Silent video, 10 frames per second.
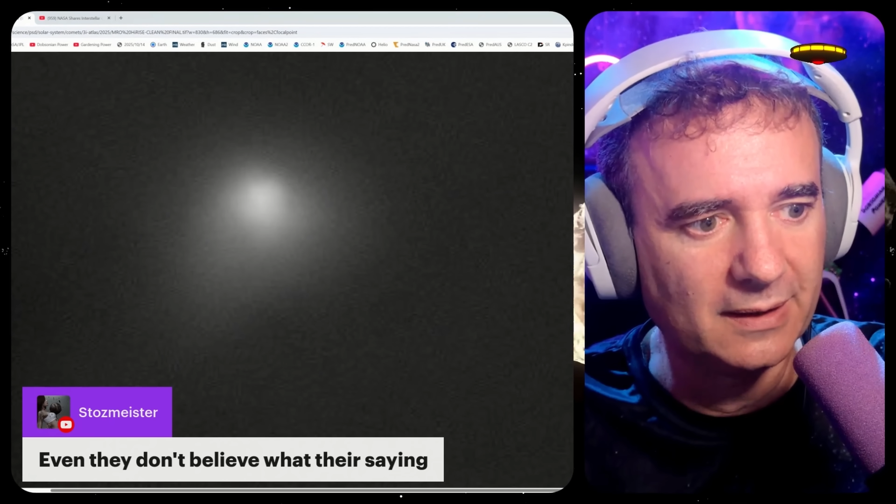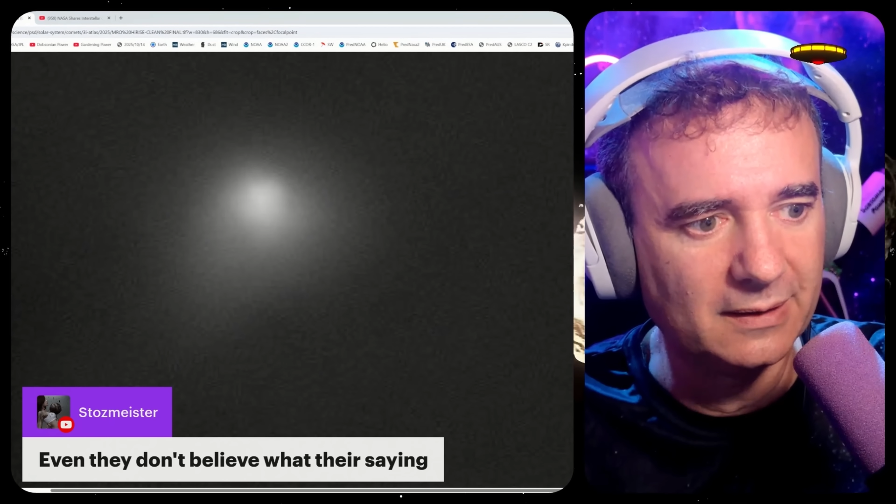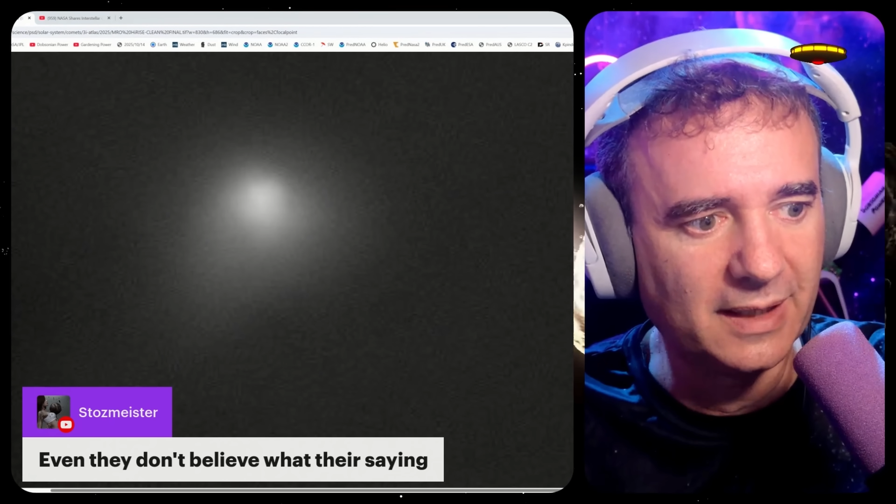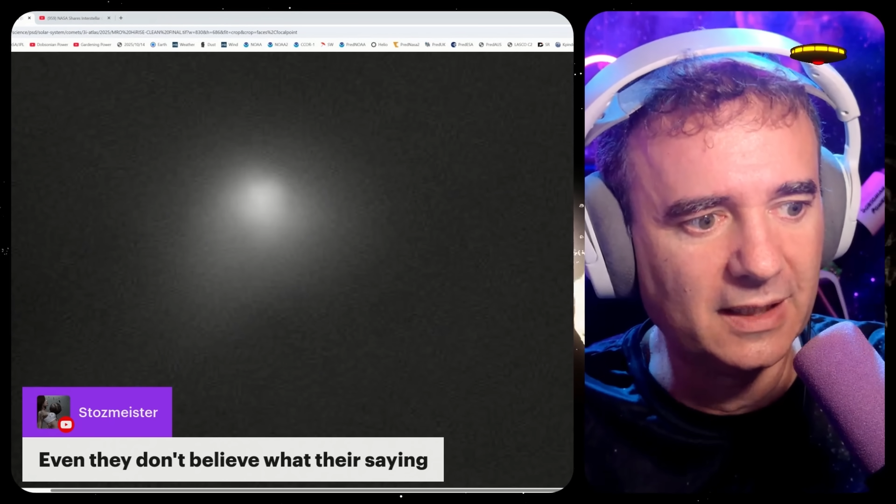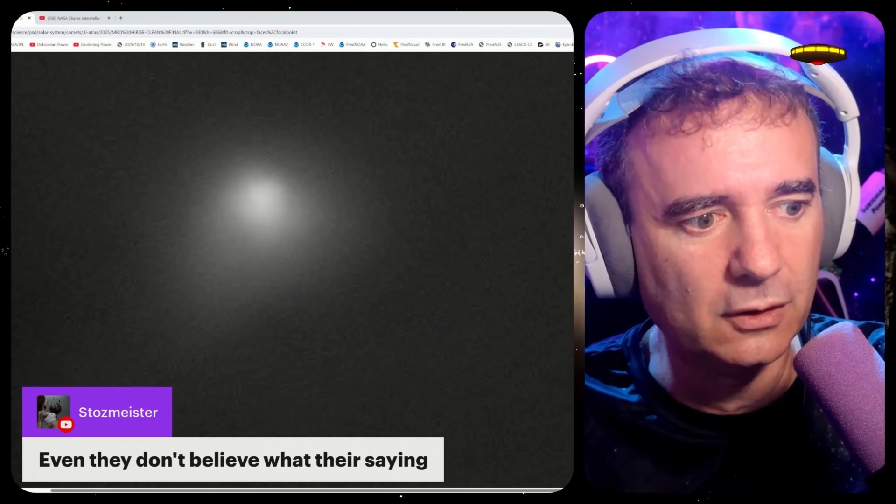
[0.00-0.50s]

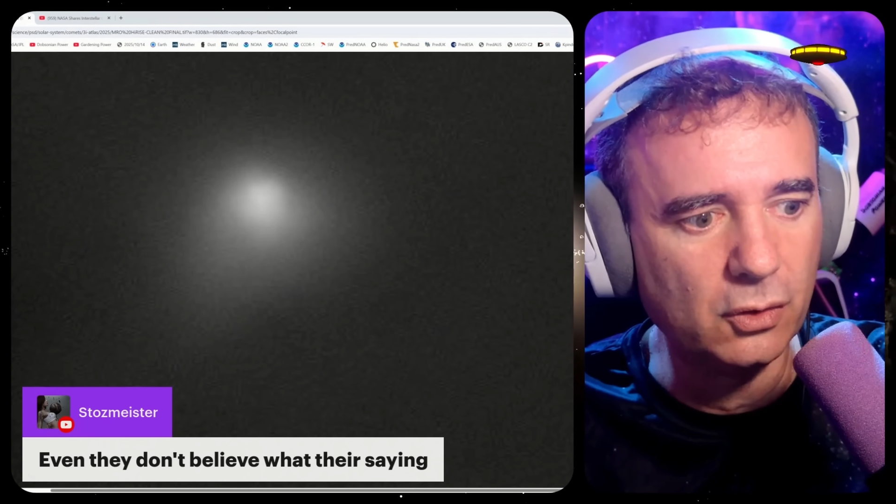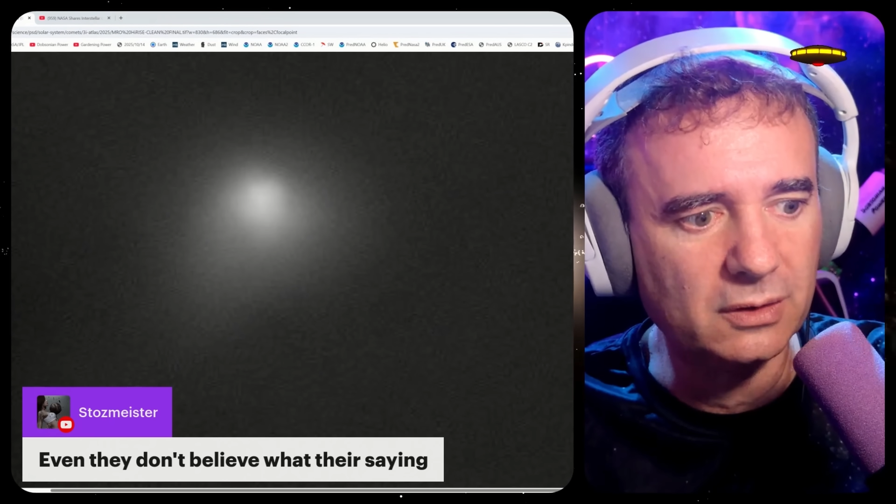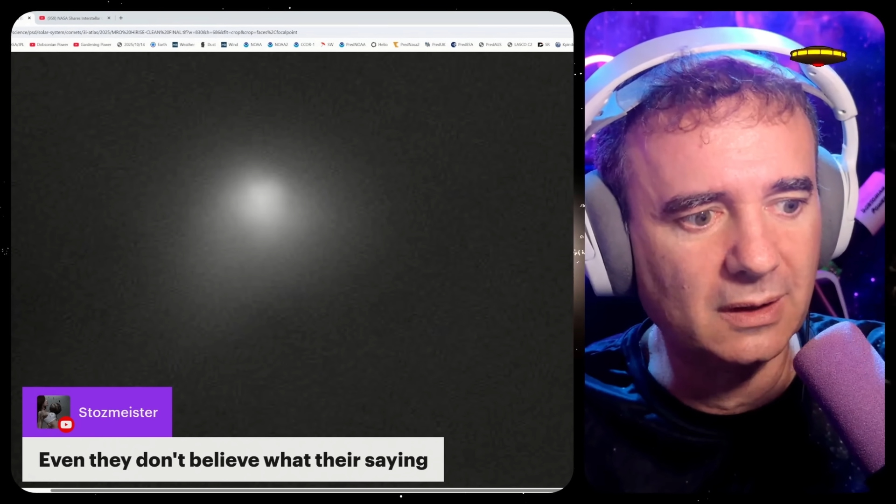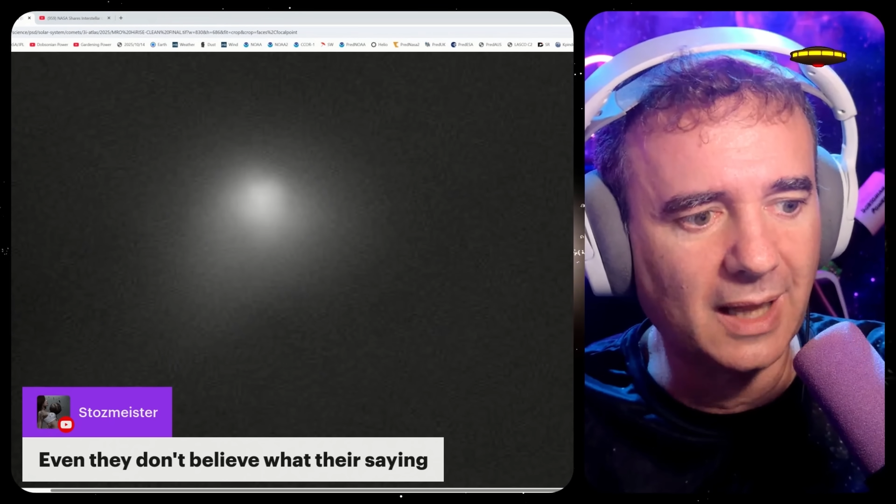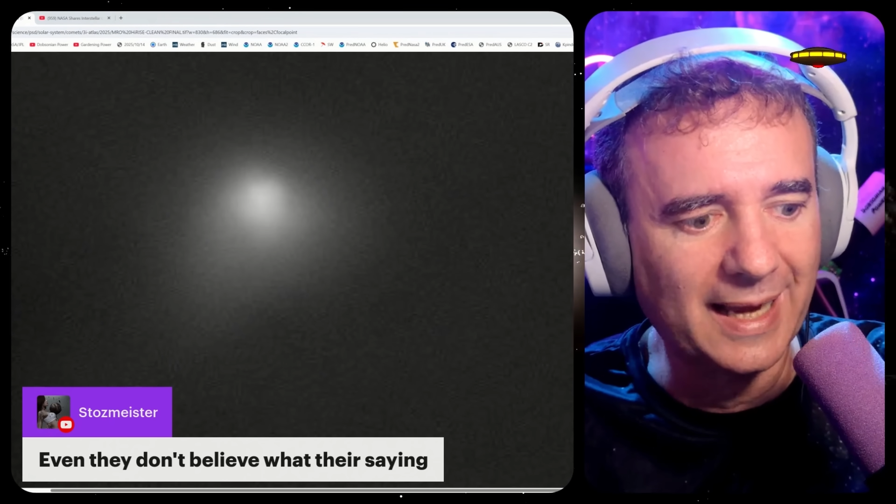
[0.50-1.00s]
They
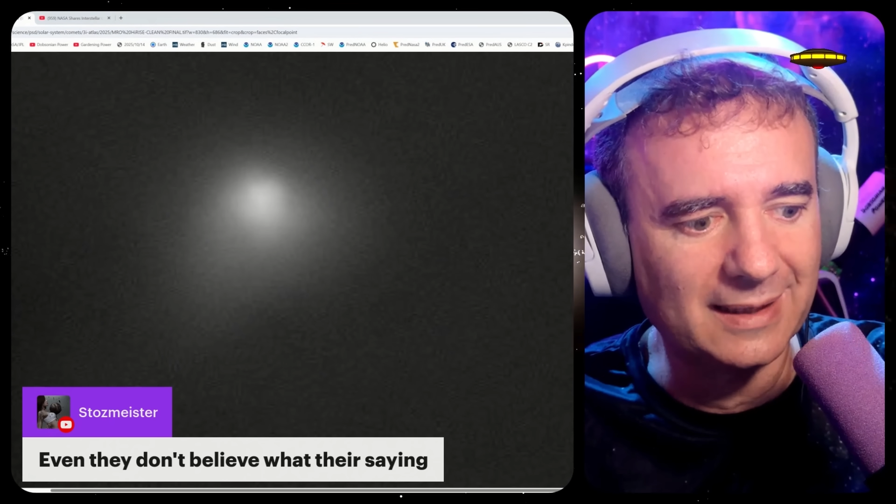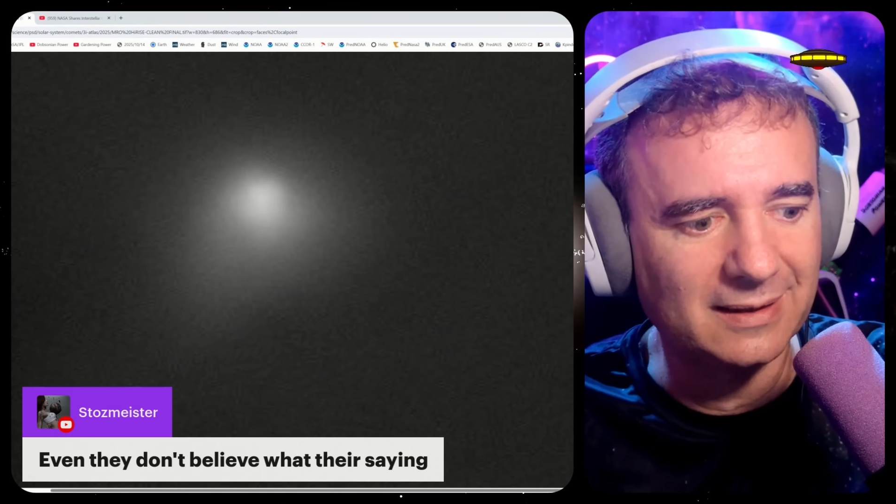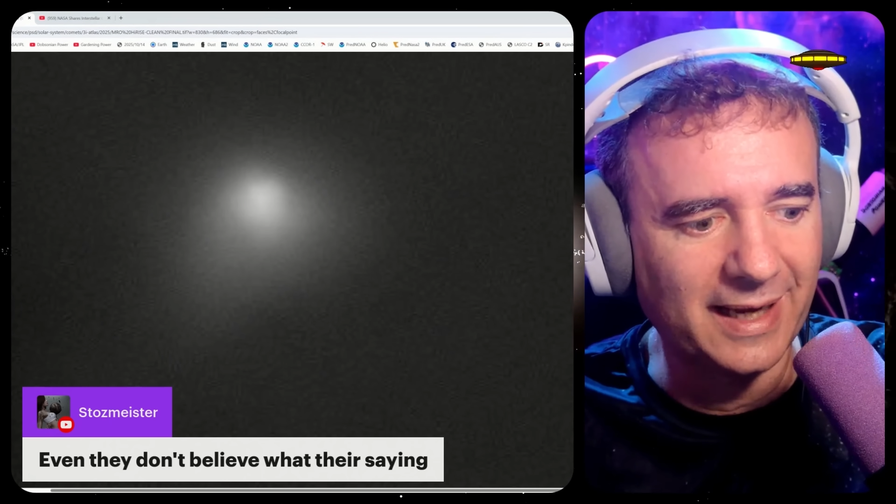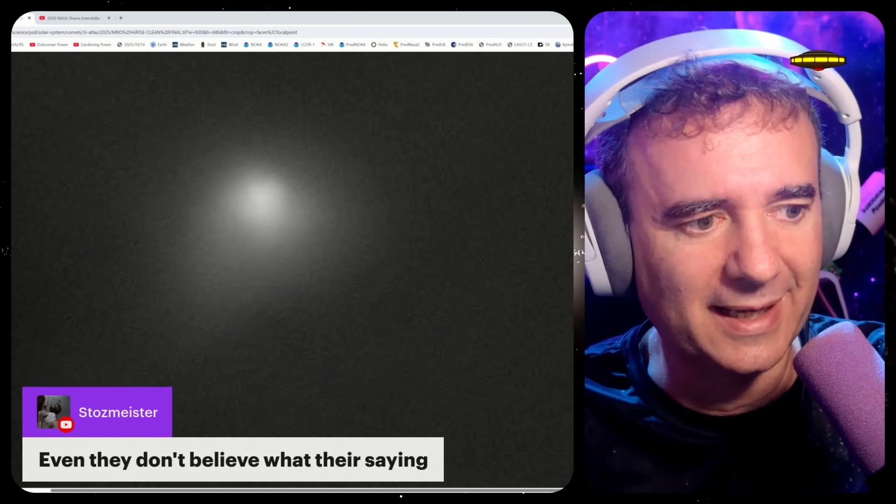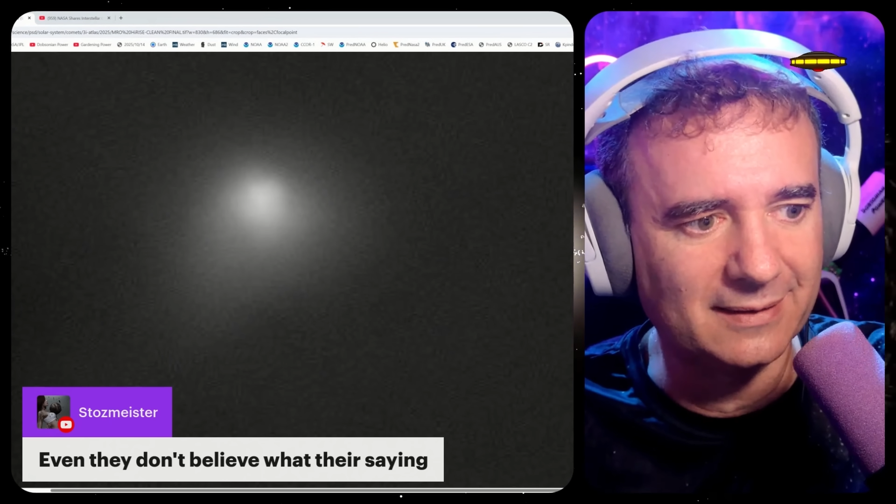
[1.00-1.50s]
looked like
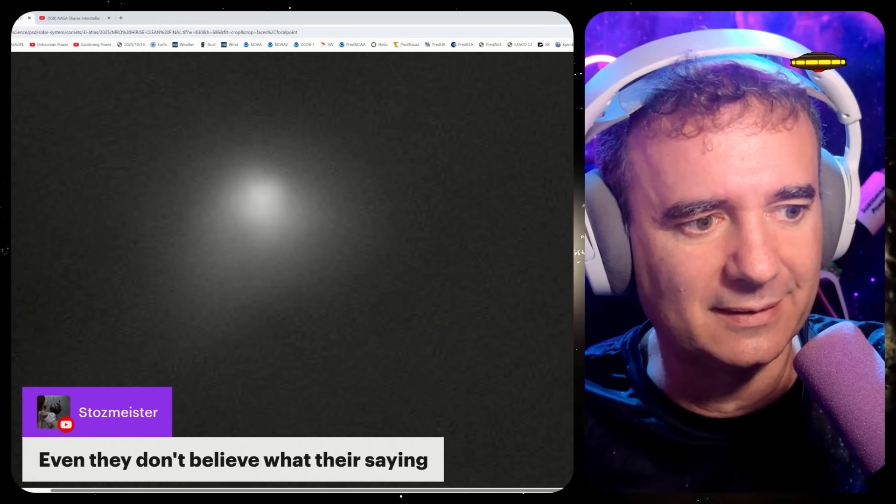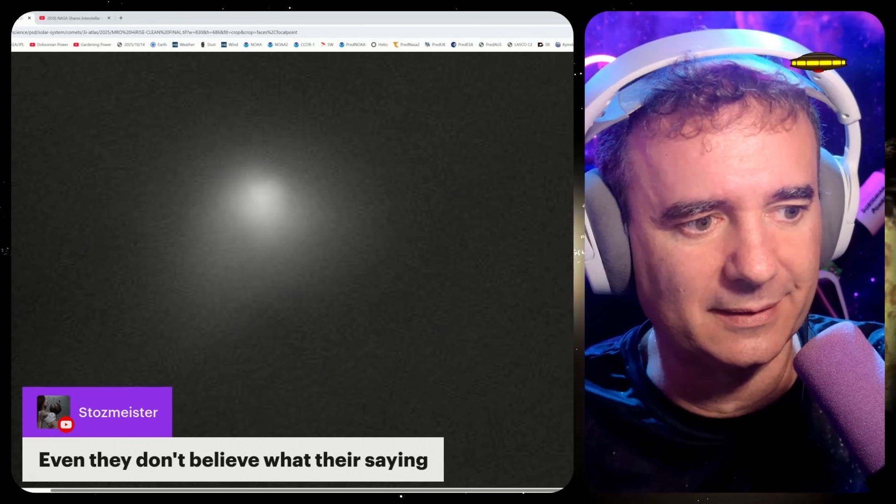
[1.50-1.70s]
that.